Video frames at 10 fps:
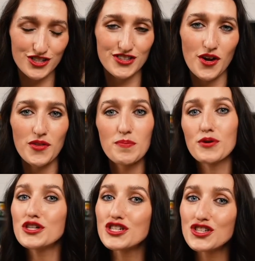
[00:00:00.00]
So the
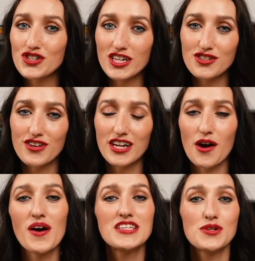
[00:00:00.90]
push and stretch
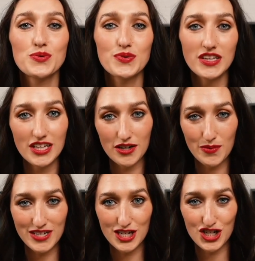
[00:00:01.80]
video is a really good
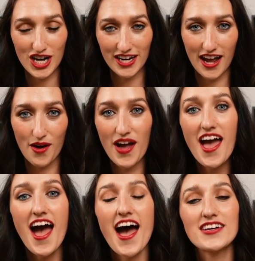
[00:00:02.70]
one to check out,
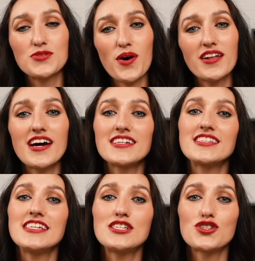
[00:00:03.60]
as well as
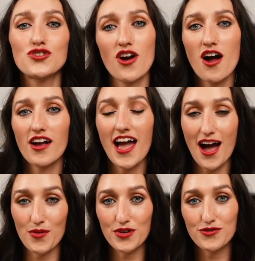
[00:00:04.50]
the strong
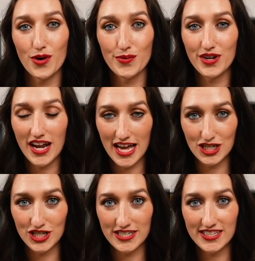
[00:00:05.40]
outer forward
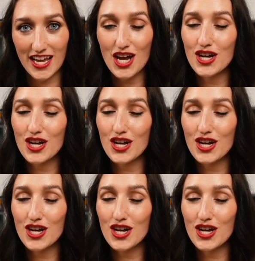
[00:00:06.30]
edges.